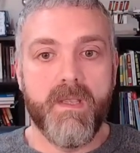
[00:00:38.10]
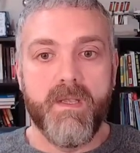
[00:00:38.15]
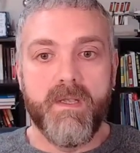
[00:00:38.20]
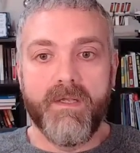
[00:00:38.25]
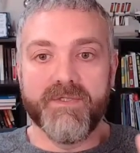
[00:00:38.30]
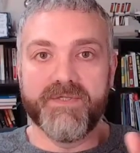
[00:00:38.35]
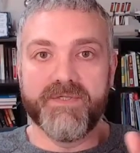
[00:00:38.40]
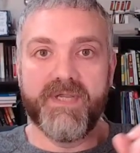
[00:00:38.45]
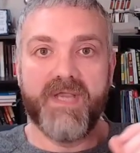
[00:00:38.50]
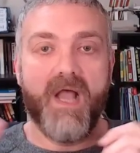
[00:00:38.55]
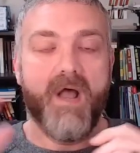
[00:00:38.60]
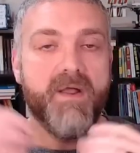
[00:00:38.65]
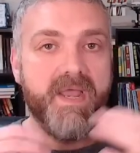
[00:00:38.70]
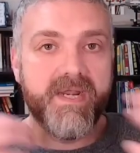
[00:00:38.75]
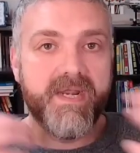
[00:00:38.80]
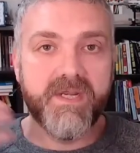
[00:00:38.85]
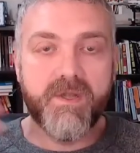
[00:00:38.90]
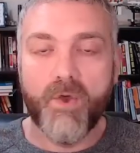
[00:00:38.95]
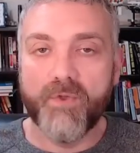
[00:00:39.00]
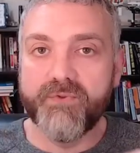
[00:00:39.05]
So I'll
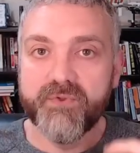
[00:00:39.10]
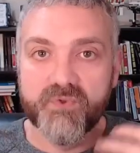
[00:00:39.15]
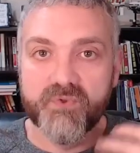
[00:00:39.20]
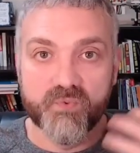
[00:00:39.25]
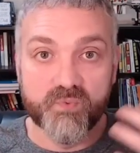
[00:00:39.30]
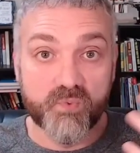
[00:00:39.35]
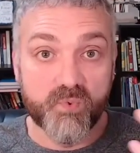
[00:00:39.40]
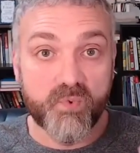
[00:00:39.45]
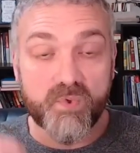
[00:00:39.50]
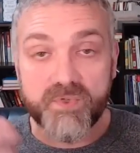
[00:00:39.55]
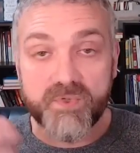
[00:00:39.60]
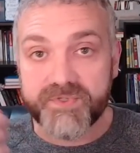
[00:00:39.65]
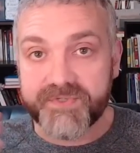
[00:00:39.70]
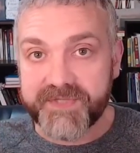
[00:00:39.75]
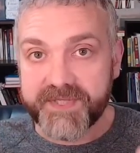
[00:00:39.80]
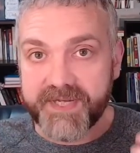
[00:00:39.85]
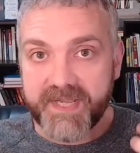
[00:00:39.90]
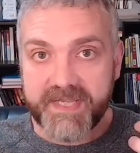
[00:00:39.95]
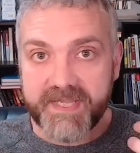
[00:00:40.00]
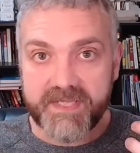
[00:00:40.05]
kind of go through the
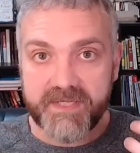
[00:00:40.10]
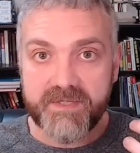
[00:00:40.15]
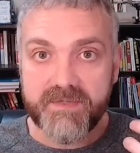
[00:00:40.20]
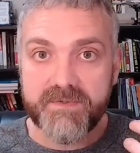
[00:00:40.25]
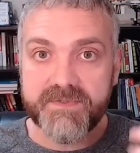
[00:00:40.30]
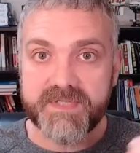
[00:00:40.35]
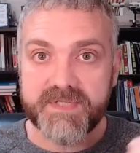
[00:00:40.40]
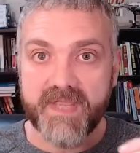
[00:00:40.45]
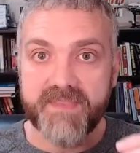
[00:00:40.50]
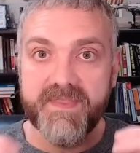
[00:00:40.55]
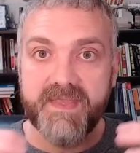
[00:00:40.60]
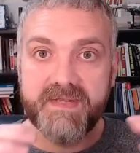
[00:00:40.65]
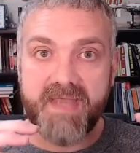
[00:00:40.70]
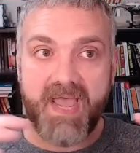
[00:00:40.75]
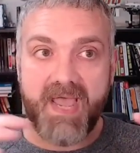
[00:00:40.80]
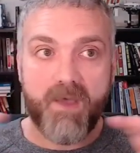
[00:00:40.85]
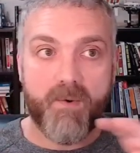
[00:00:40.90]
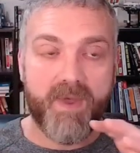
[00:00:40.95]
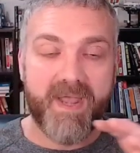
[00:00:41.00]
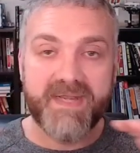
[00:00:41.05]
rules that I used and
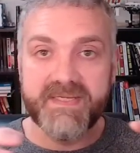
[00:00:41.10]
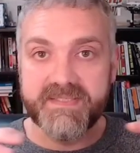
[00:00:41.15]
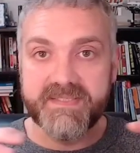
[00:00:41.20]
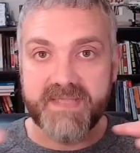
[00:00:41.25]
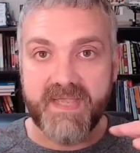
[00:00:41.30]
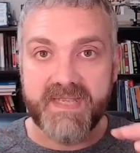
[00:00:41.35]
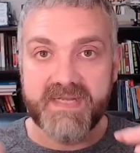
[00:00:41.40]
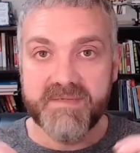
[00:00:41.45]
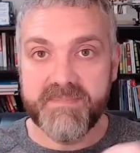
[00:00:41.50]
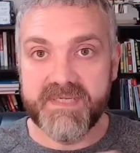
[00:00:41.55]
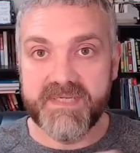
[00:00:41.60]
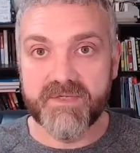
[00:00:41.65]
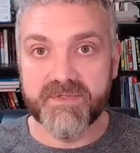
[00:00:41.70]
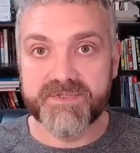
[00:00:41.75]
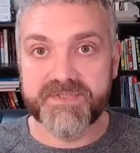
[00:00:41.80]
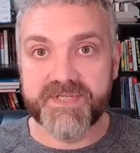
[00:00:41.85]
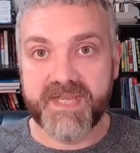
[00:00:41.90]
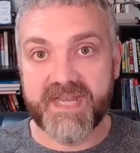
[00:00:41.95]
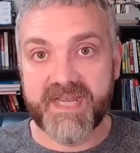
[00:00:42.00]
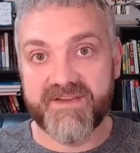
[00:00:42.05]
then how I designed
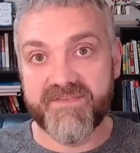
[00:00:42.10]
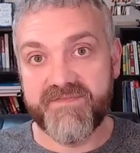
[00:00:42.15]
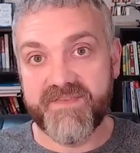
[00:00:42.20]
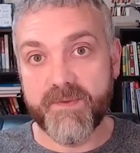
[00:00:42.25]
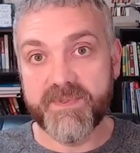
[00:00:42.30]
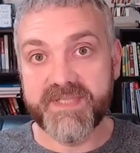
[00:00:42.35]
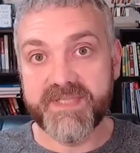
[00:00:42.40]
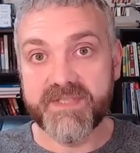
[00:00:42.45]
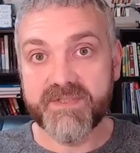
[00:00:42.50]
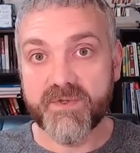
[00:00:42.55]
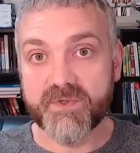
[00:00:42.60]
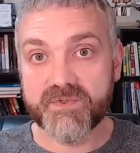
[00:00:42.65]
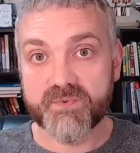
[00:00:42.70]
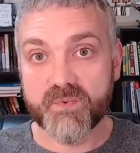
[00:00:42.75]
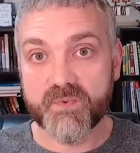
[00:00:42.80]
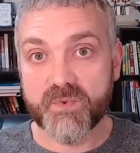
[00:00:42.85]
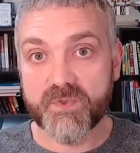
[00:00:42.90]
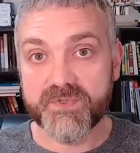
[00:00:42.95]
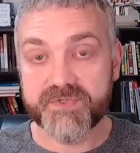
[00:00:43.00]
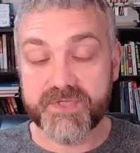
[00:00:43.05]
meals to kind of fit within
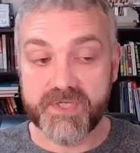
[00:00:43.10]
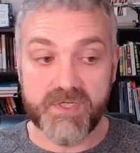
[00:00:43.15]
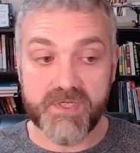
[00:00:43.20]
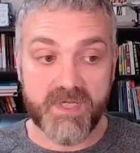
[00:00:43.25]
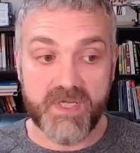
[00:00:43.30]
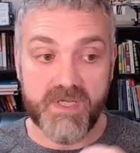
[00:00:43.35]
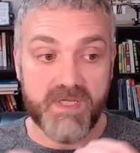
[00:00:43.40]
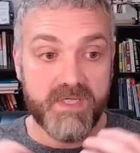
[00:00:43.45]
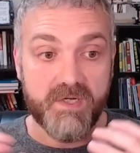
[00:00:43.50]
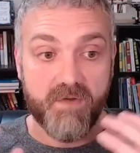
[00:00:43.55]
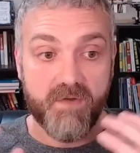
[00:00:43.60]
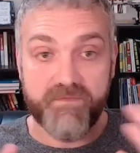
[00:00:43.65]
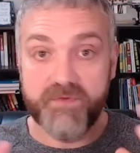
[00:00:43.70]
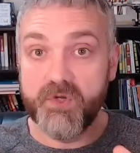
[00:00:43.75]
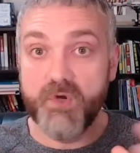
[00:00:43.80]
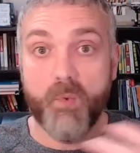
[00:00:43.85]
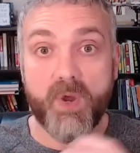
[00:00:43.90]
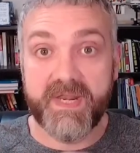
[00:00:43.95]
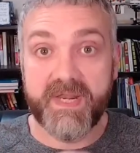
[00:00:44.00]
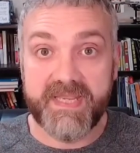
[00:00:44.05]
those rules. You know, if
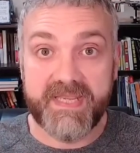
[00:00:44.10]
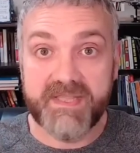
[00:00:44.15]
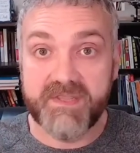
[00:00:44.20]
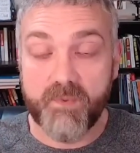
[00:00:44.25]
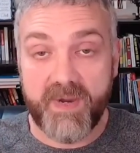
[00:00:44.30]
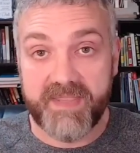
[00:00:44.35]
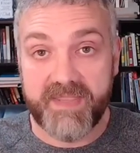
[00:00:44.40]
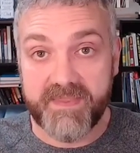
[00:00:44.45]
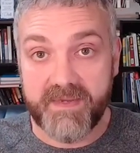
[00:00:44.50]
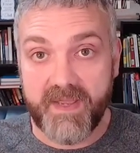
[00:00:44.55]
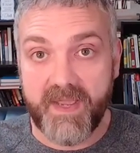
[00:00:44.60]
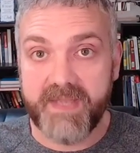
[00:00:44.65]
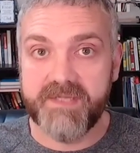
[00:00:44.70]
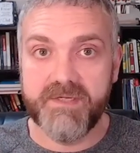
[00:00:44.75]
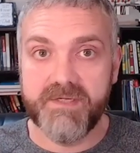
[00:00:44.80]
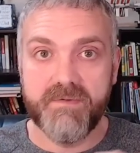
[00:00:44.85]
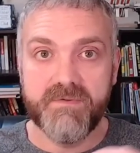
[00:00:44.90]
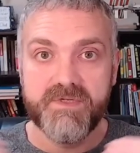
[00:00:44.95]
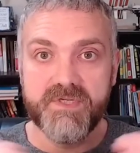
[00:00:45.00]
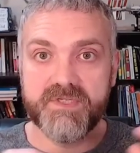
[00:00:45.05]
you don't want to eat the way that I
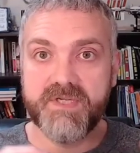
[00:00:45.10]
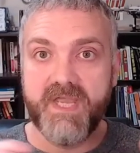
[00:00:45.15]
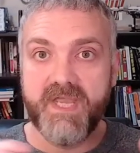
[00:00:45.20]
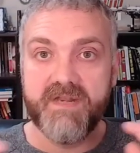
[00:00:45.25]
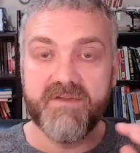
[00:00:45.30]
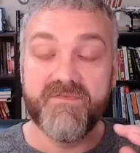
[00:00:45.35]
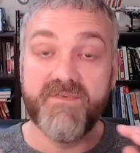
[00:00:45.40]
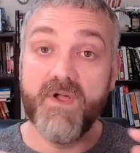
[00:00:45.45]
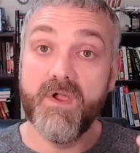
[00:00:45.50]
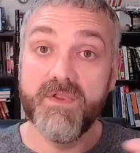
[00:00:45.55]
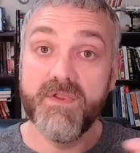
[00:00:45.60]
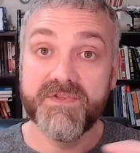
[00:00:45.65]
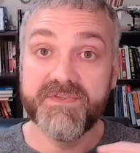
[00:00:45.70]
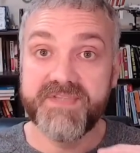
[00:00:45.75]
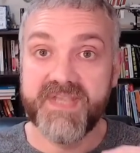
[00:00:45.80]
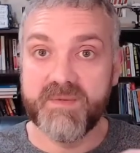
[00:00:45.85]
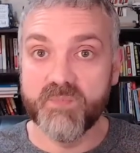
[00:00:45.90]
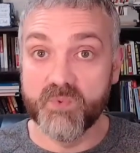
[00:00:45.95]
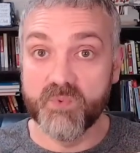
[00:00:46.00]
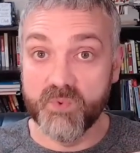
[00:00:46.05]
do, just kind of follow the
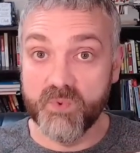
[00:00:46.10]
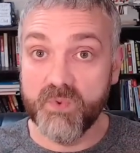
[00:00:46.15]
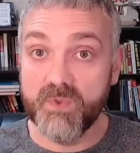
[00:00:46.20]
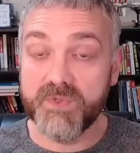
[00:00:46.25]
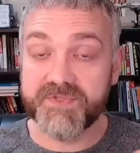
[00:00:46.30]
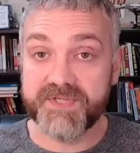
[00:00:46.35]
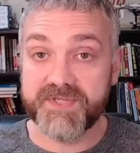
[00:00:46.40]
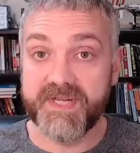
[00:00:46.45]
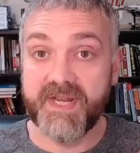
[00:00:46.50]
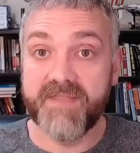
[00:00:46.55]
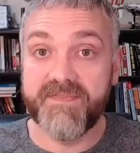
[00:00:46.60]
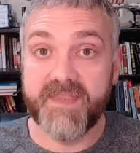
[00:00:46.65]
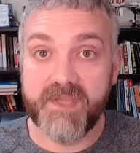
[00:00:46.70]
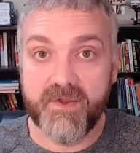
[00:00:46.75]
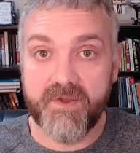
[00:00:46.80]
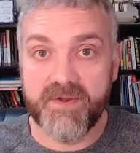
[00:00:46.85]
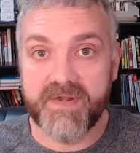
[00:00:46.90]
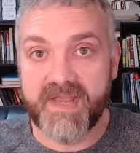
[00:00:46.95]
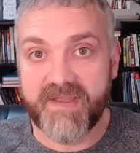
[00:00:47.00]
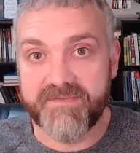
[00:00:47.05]
same rules and I
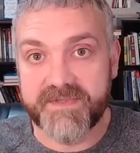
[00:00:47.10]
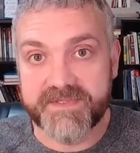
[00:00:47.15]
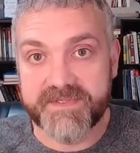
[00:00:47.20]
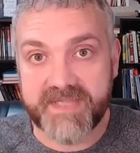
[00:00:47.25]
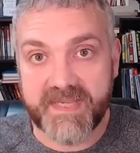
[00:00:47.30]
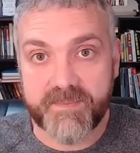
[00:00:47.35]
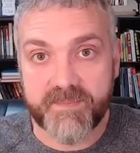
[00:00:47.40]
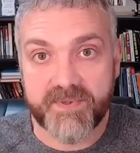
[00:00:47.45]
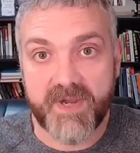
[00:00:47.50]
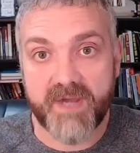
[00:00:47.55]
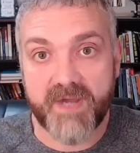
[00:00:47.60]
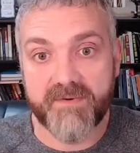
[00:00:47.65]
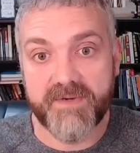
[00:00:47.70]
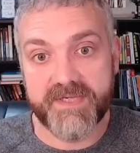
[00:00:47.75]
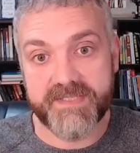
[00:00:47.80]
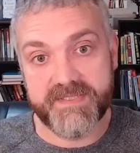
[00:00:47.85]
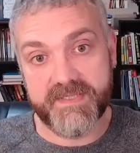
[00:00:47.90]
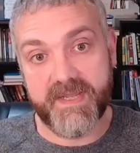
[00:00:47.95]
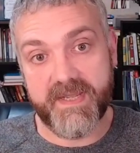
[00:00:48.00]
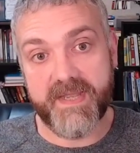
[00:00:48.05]
think you can have the same
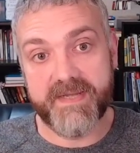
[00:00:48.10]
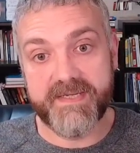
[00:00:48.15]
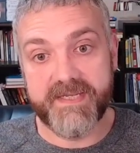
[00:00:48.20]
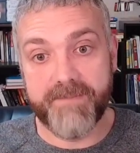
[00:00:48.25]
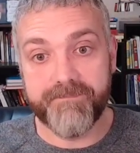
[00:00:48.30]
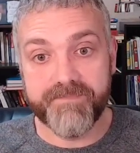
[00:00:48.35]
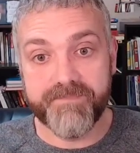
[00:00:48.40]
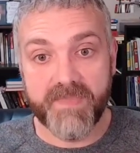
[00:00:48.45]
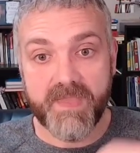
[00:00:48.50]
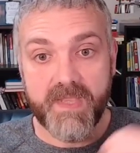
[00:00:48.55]
progress that I did.